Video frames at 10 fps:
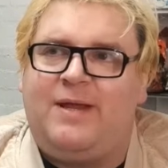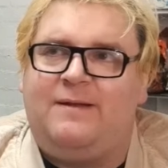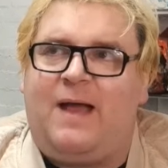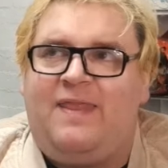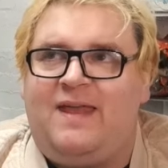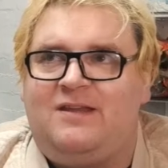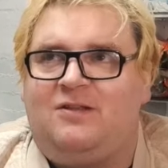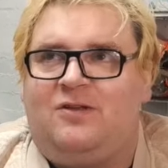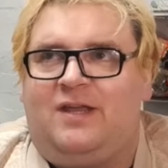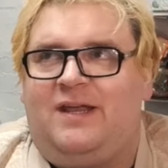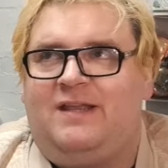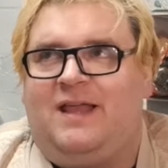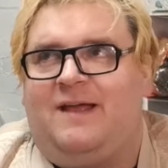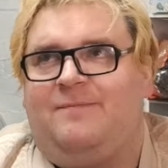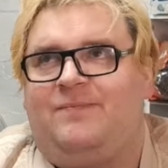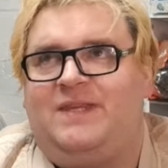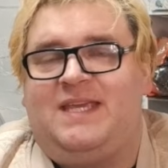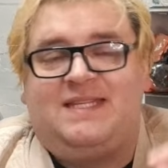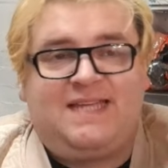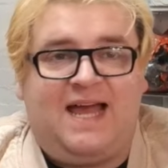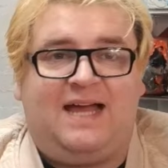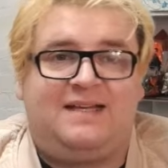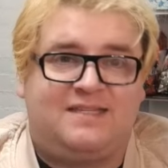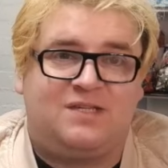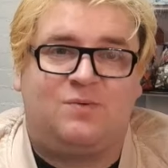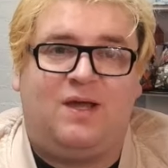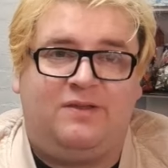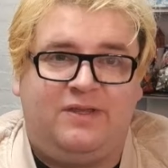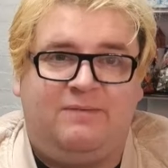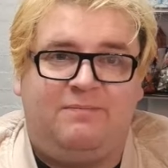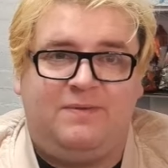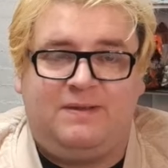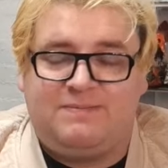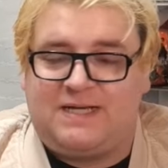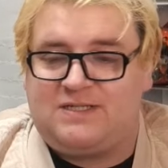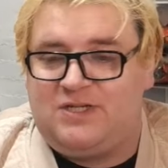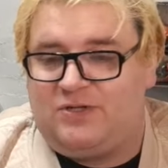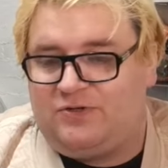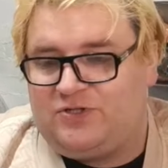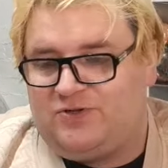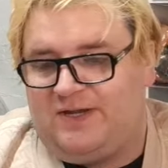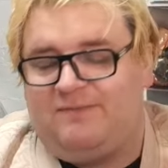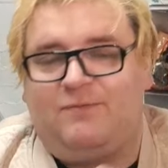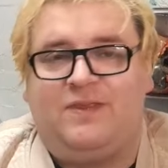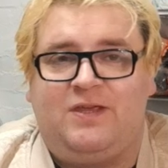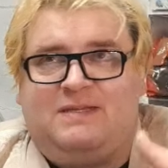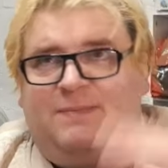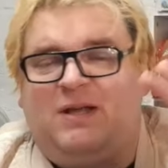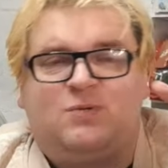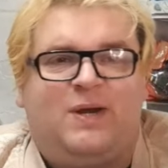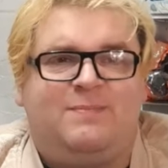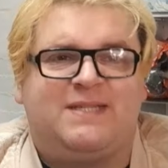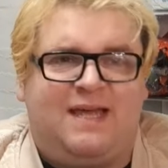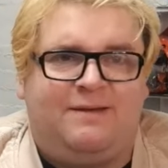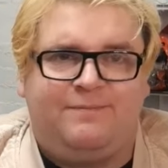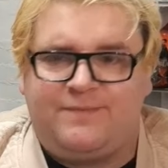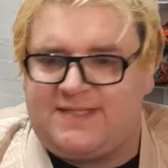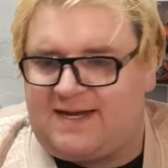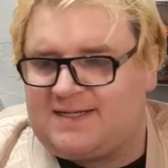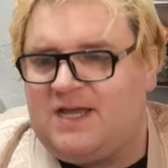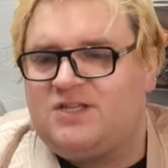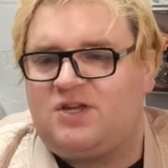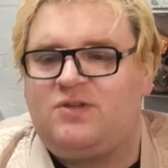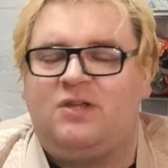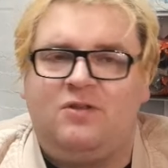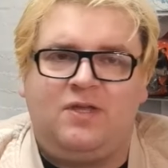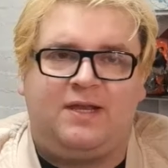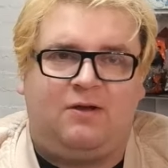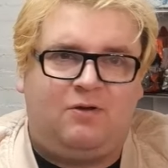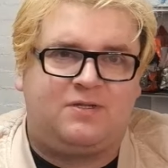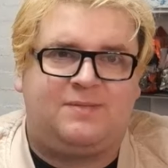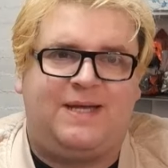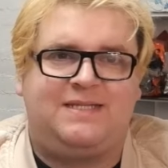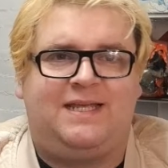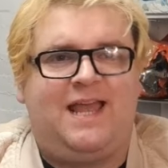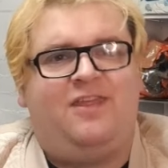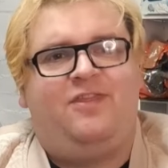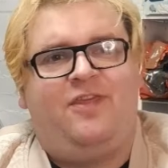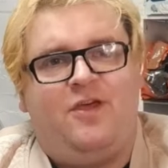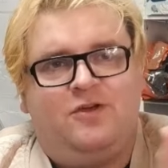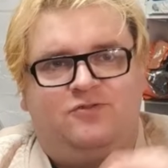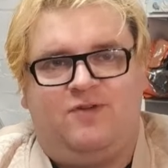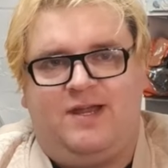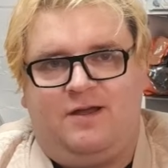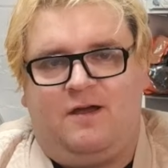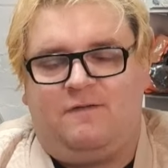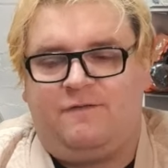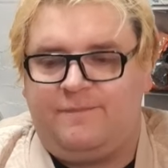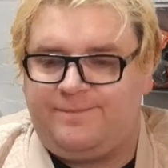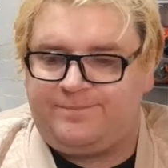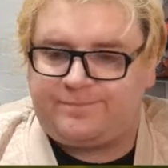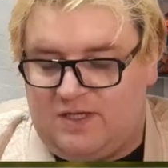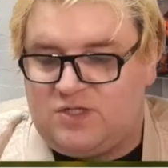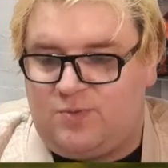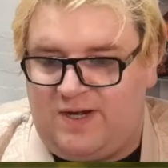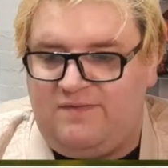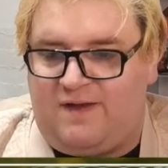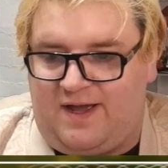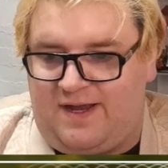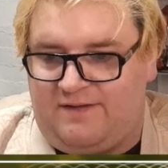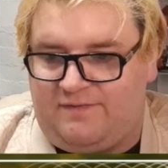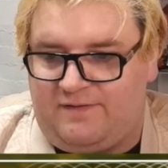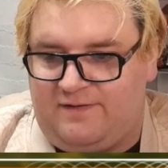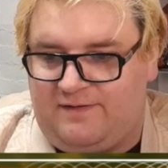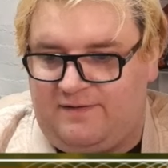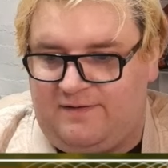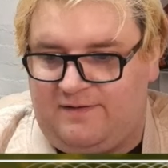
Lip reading: I mean, and then you're looking at like your tax as well, your tax to your country, it's about 20% tax. So you're looking at automatically a third written off. 25.